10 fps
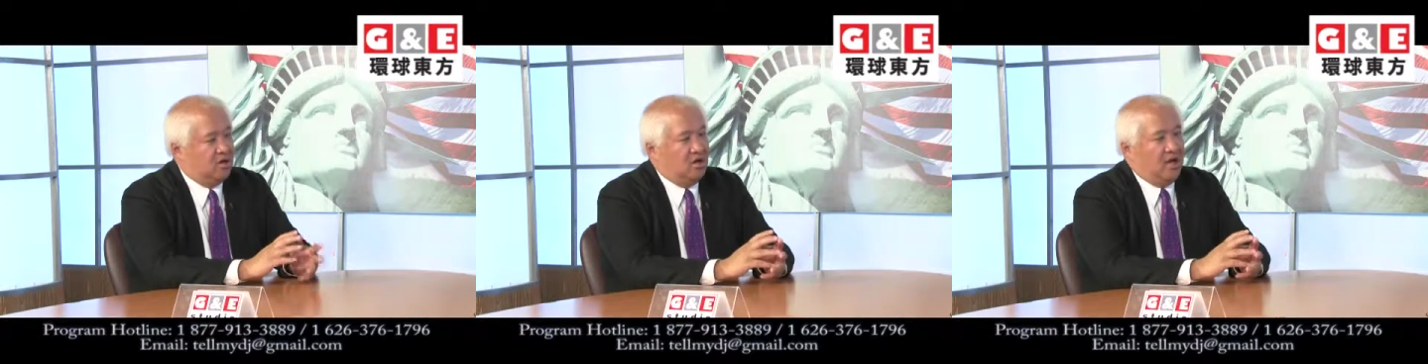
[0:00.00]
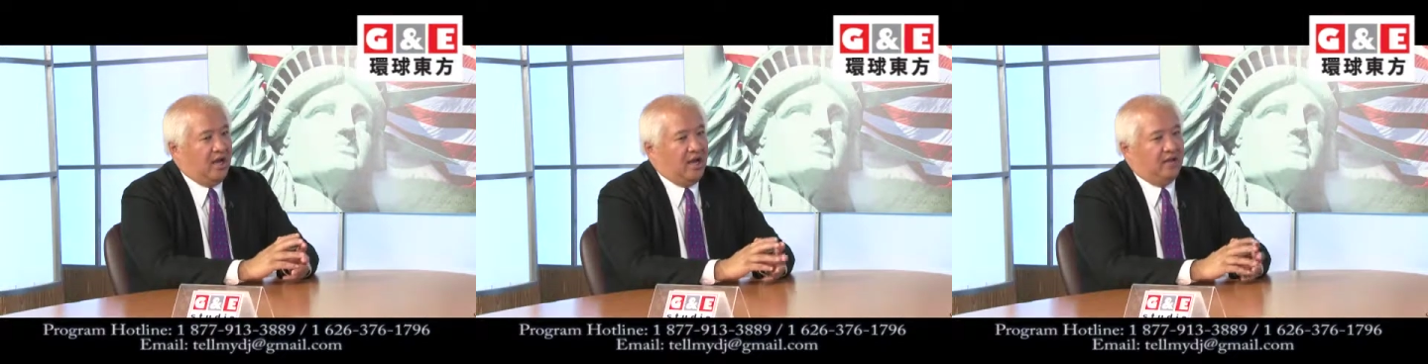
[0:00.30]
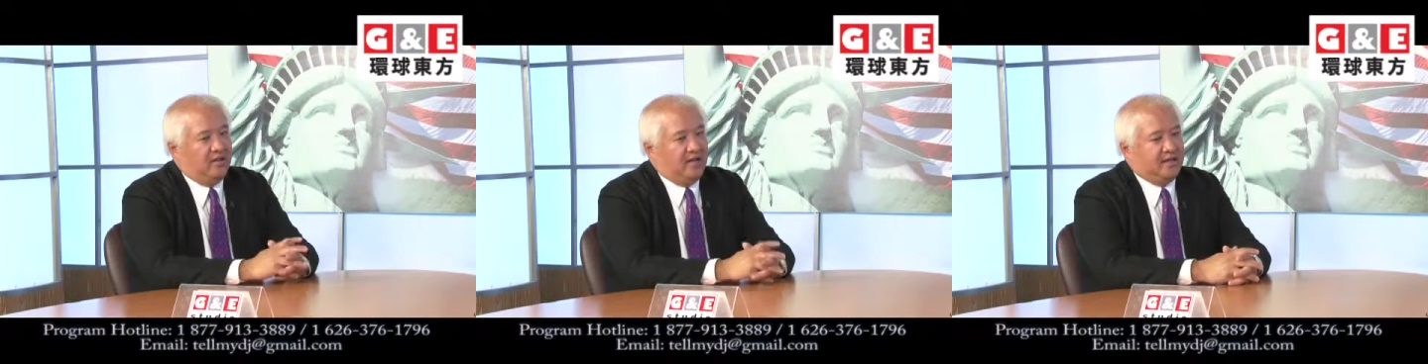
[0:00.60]

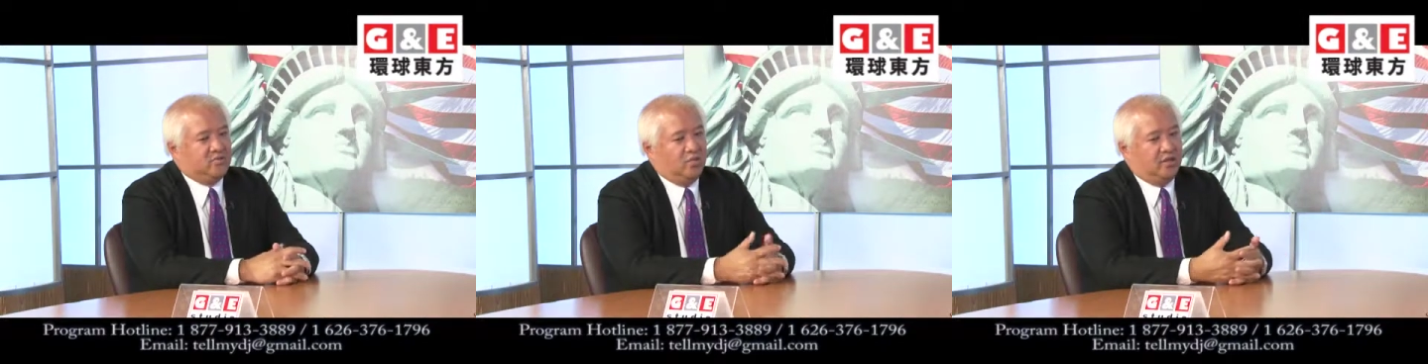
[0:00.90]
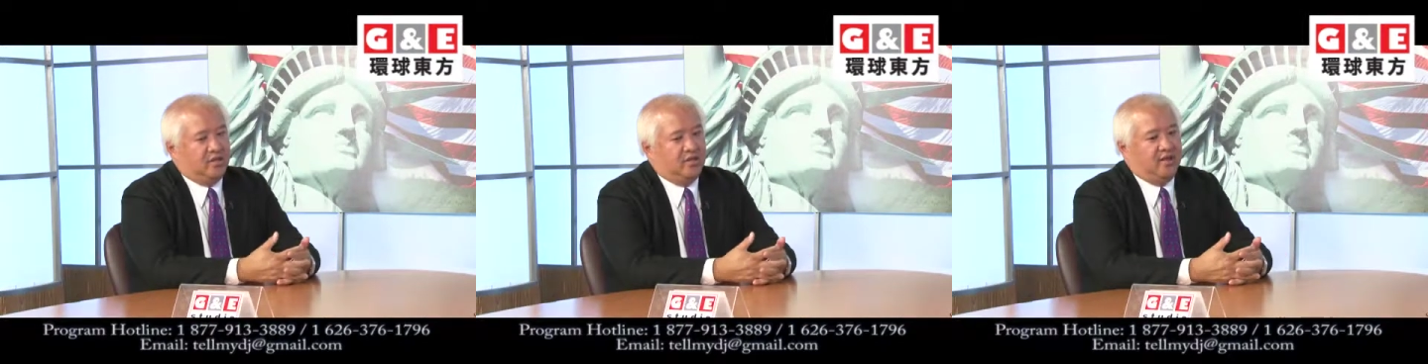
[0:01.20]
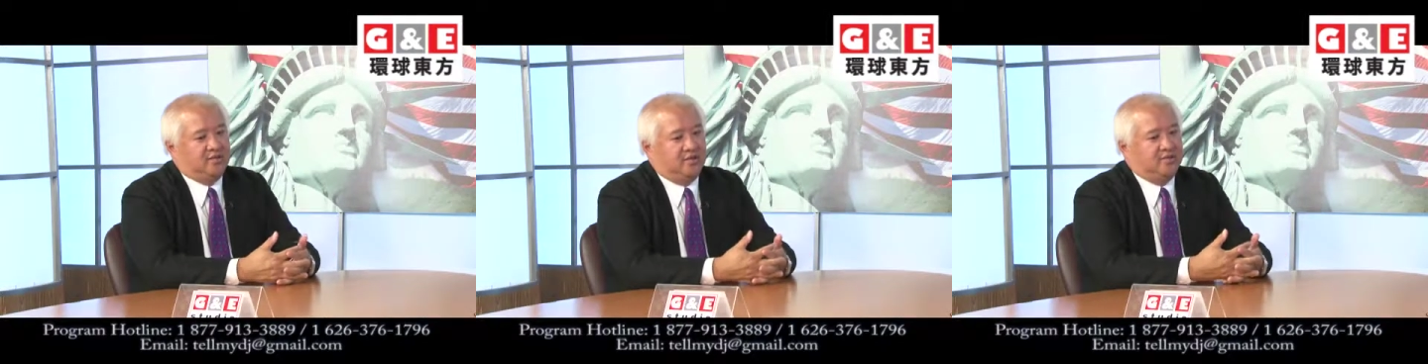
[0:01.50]
That's one of the
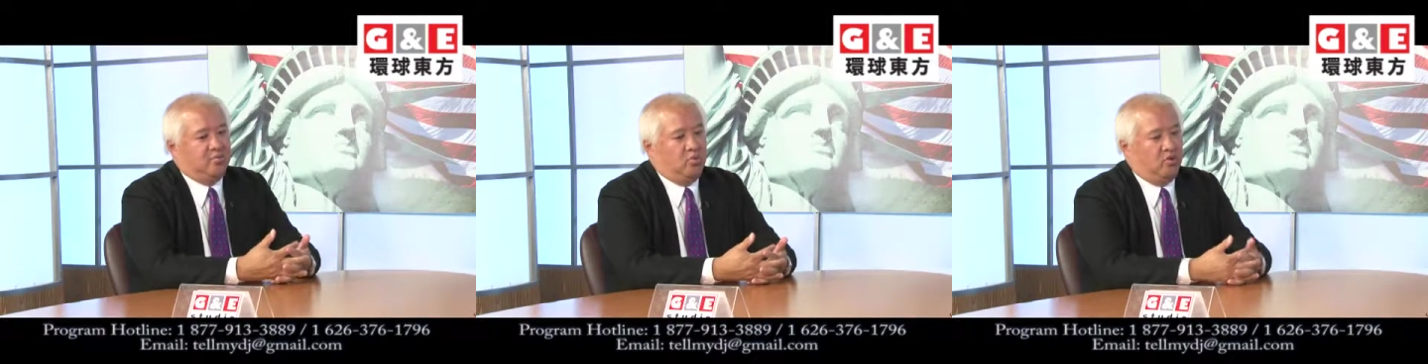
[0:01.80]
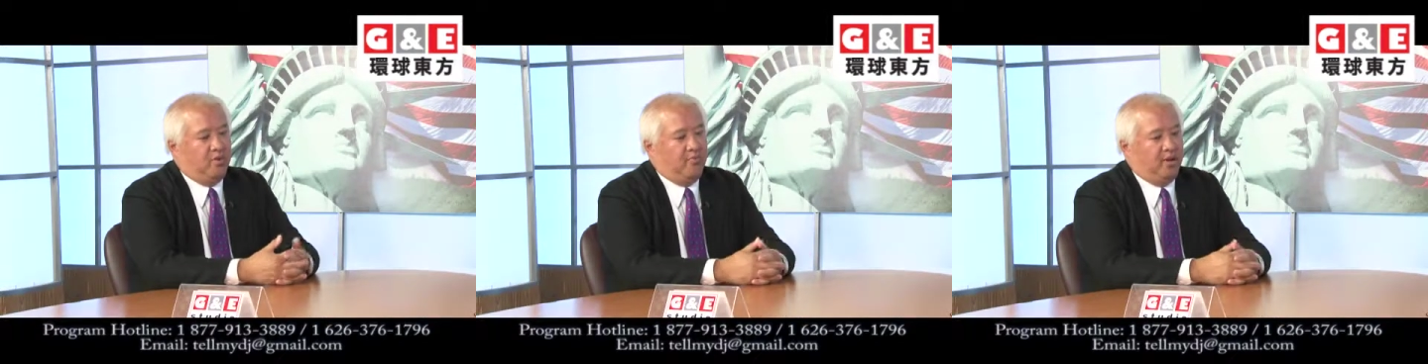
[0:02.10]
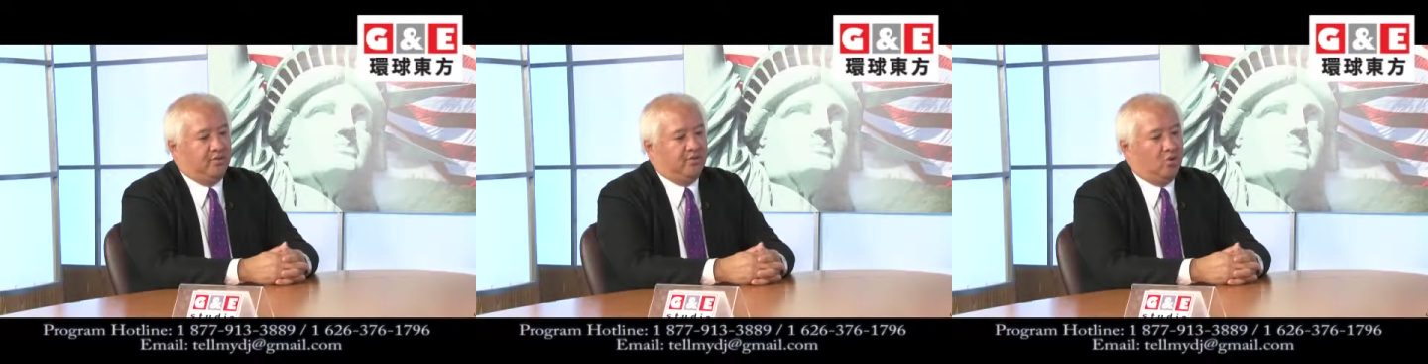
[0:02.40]
things that's important
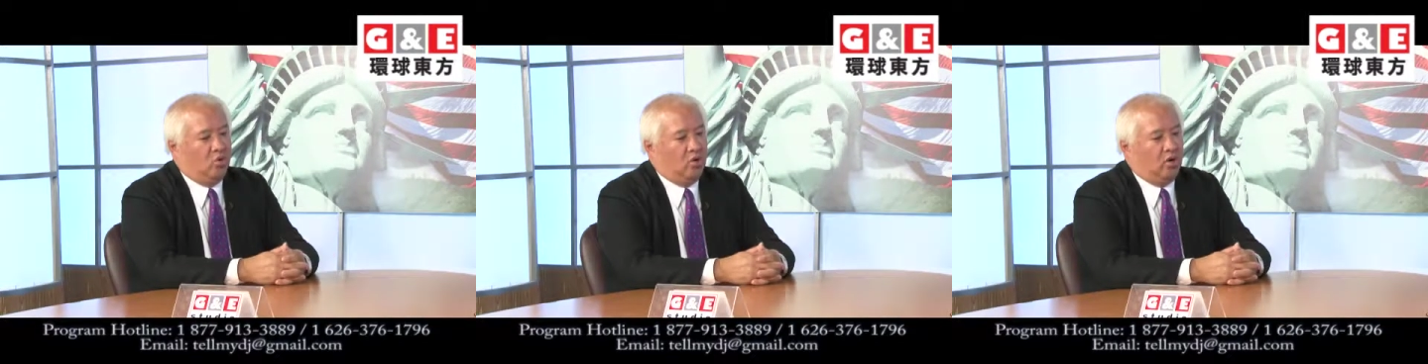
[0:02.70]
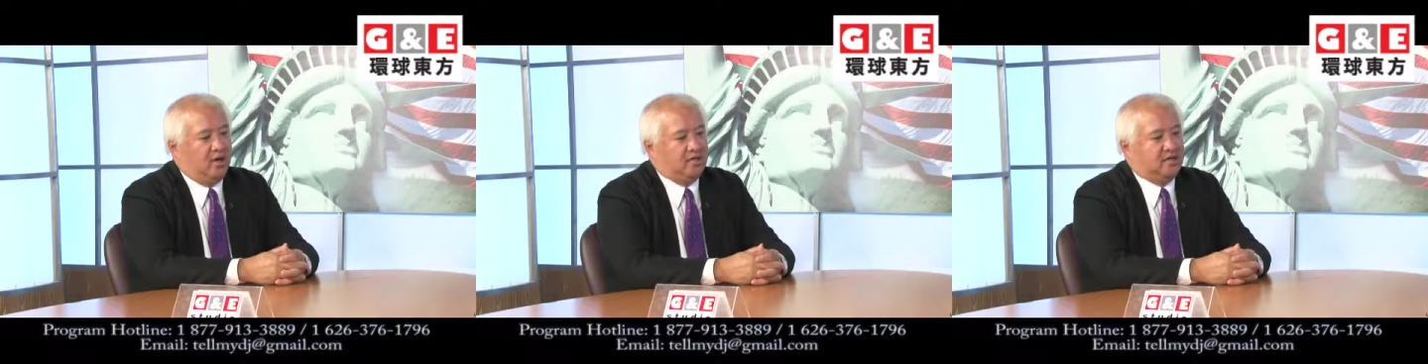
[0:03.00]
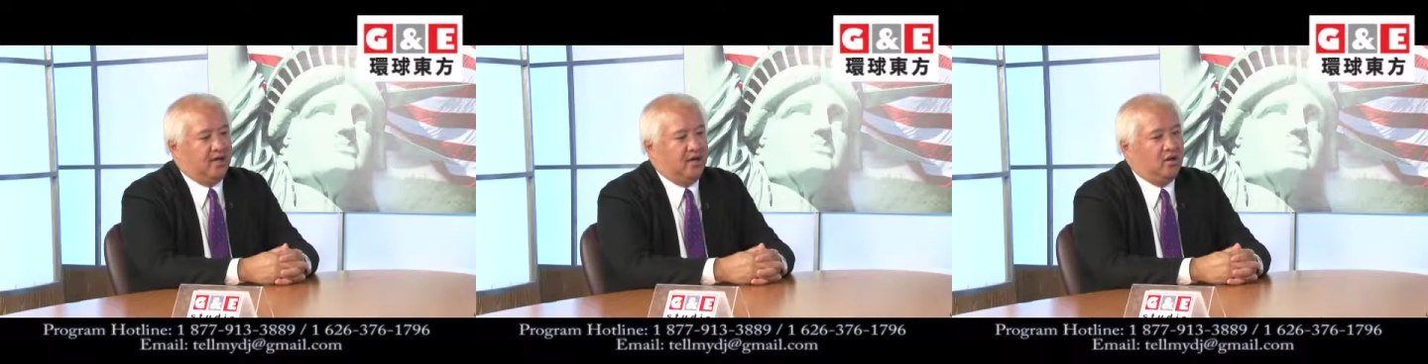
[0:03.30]
about the court, is
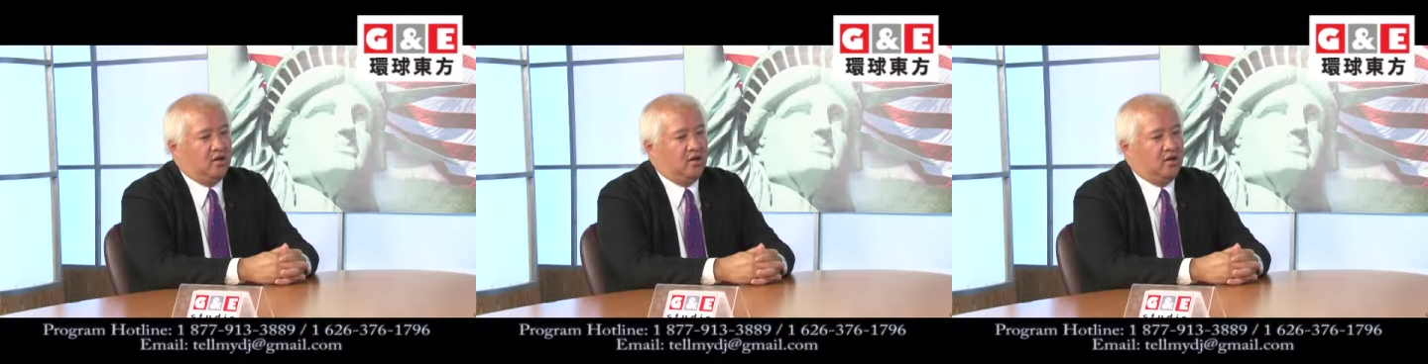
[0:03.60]
that